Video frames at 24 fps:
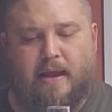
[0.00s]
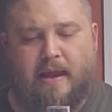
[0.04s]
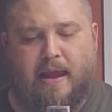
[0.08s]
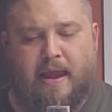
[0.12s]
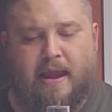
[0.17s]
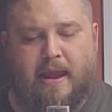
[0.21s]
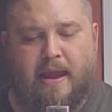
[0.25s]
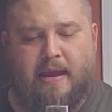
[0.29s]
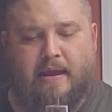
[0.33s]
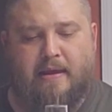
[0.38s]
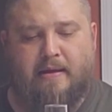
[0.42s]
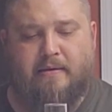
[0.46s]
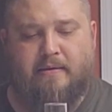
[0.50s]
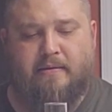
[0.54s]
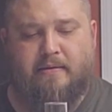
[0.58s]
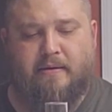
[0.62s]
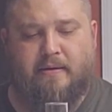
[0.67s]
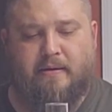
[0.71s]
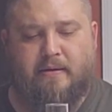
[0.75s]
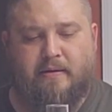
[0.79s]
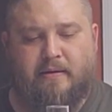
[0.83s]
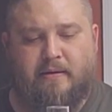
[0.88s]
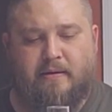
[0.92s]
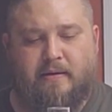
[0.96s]
and
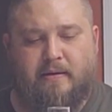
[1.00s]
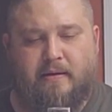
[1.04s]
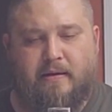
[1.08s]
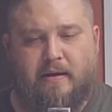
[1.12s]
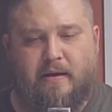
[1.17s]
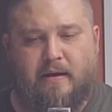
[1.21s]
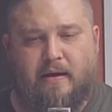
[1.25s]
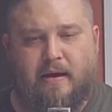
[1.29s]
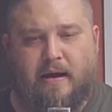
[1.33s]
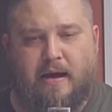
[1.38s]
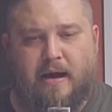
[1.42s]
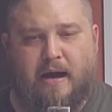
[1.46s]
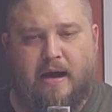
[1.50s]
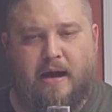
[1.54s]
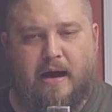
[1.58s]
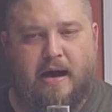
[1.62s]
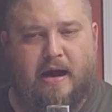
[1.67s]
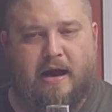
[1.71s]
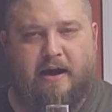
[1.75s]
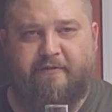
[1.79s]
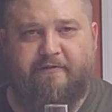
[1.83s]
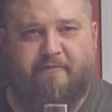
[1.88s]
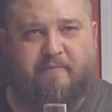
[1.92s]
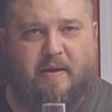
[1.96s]

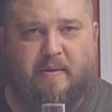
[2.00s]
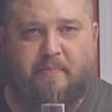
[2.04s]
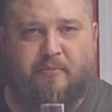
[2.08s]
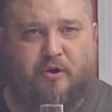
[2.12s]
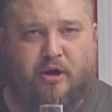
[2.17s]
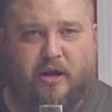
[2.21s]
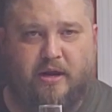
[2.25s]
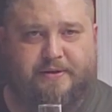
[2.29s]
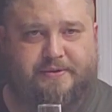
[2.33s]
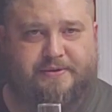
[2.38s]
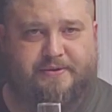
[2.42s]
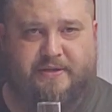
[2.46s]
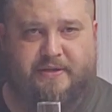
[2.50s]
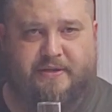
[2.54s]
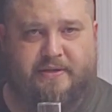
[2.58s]
I've memorized